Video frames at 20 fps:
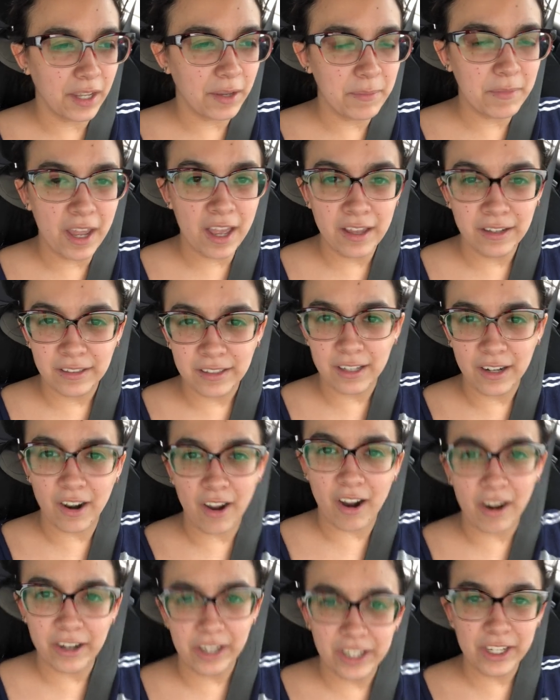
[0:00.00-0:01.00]
I'm not
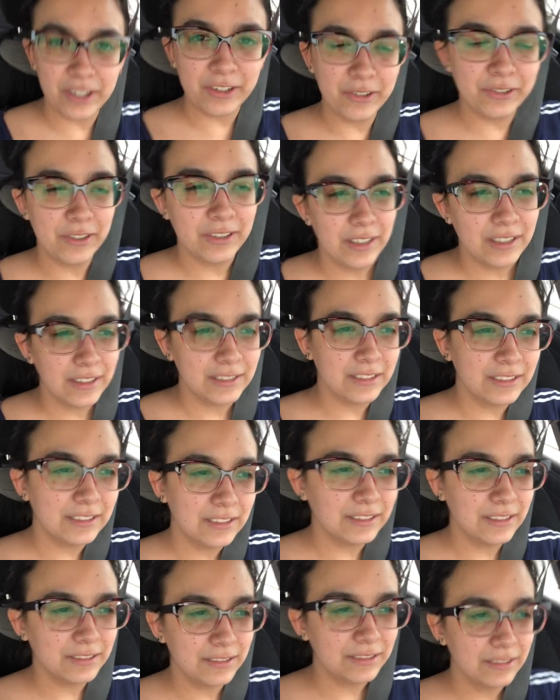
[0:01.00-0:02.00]
gonna argue,
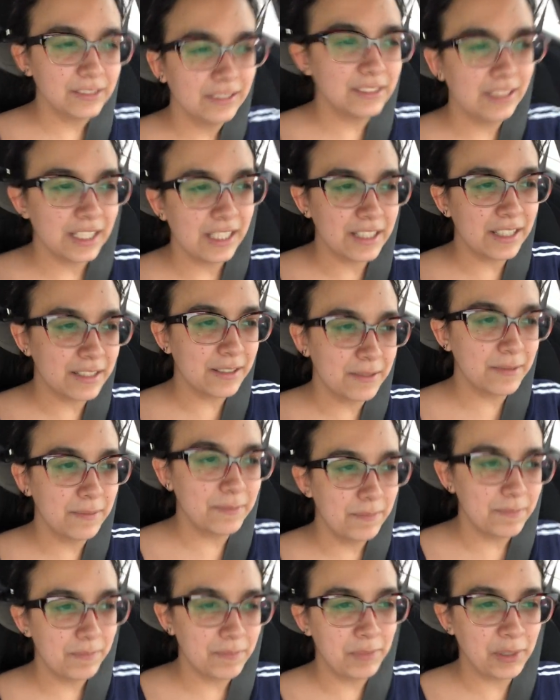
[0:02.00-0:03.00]
it's
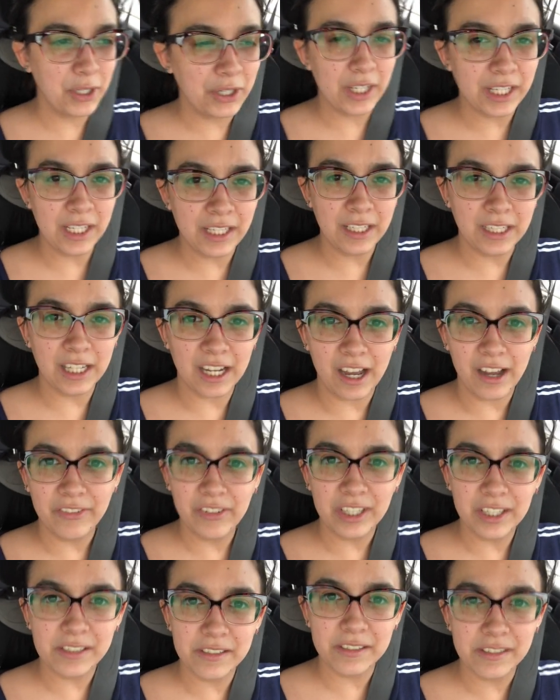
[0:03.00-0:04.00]
pretty
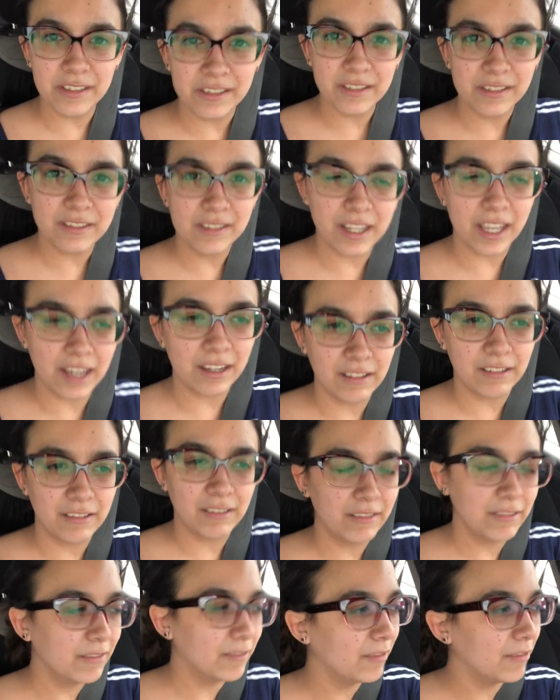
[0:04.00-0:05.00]
obvious. Like,
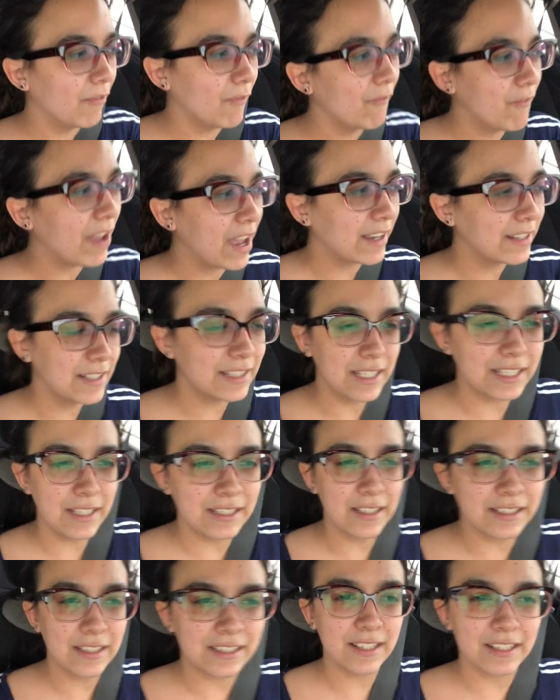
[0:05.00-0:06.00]

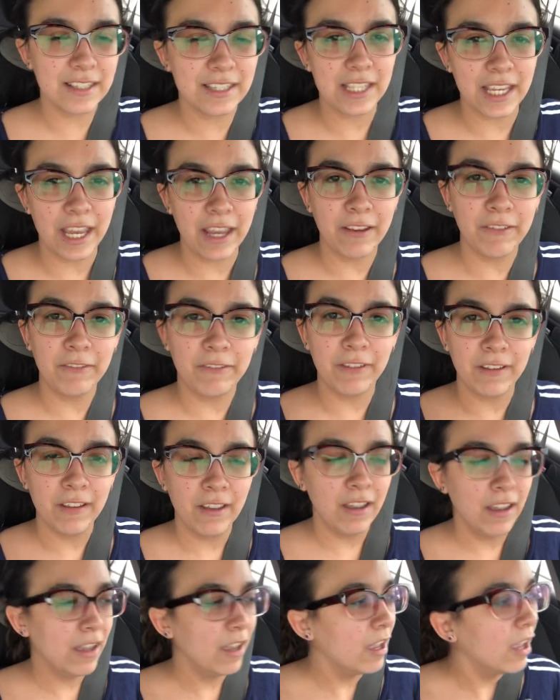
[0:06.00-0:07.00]
vaccines save
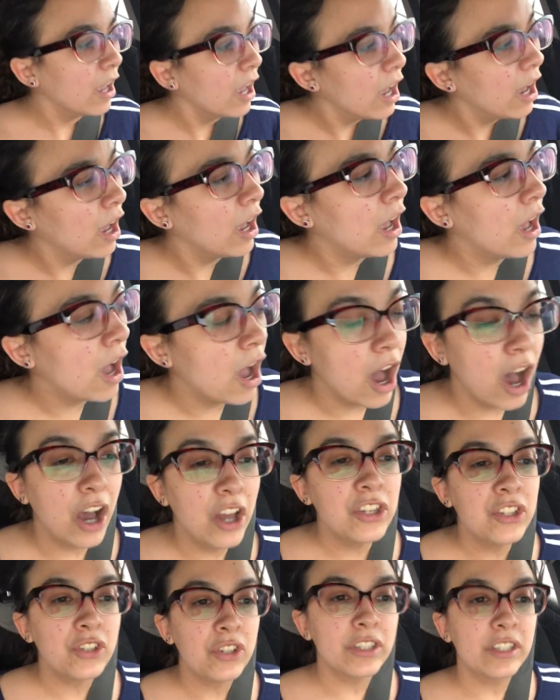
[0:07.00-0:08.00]

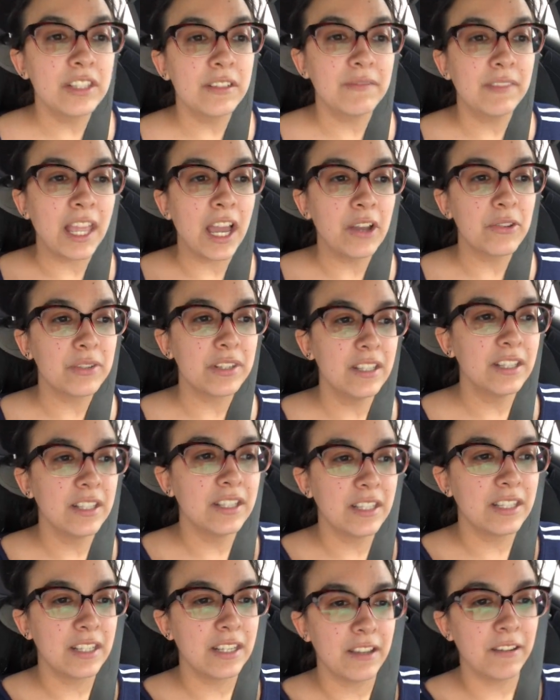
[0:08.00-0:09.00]
hundreds of
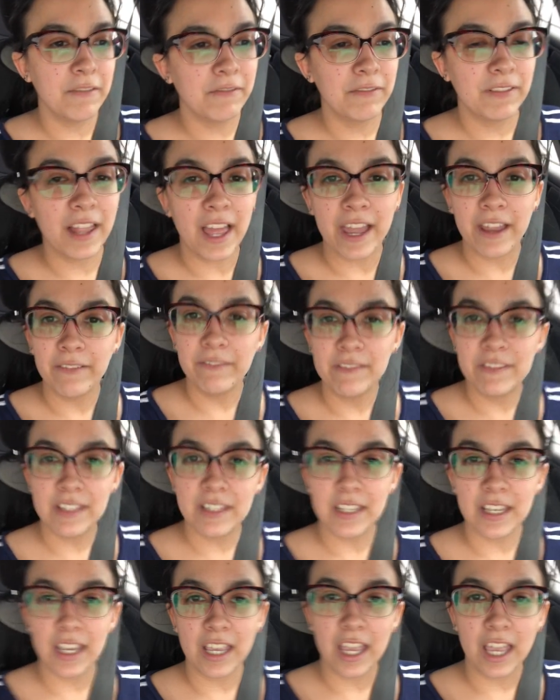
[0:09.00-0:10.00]
thousands of
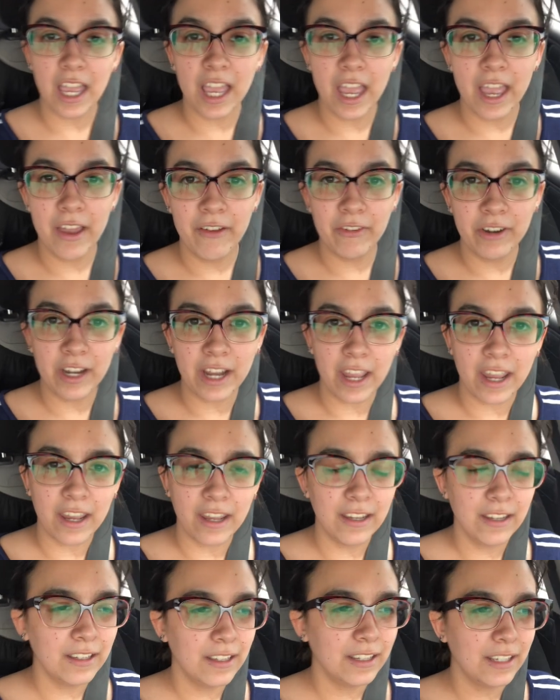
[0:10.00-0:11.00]
lives every
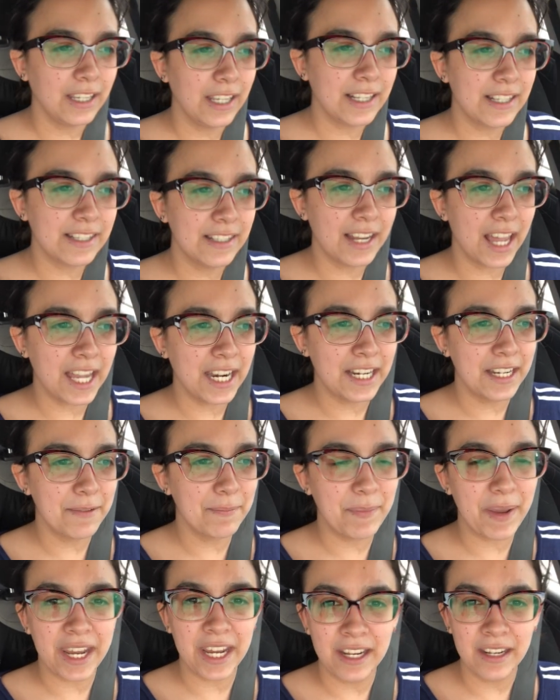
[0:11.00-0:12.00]
day, it's not a
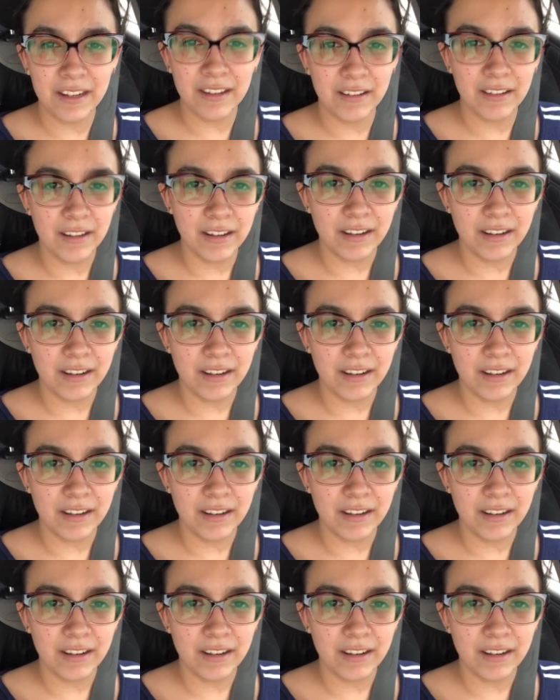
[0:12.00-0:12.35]
debate.